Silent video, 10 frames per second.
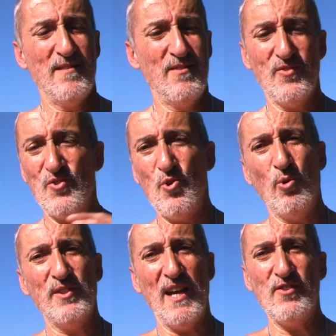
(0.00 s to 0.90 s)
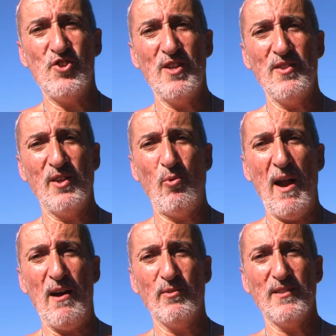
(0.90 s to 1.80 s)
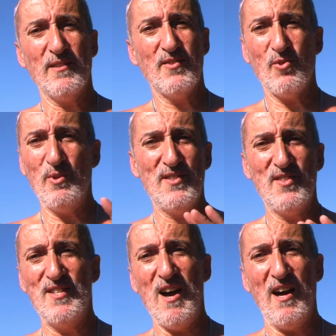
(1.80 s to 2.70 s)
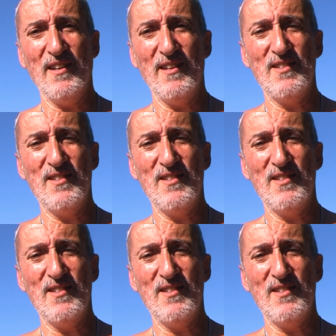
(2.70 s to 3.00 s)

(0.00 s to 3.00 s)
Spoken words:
There's no tension in the ground, so it's done.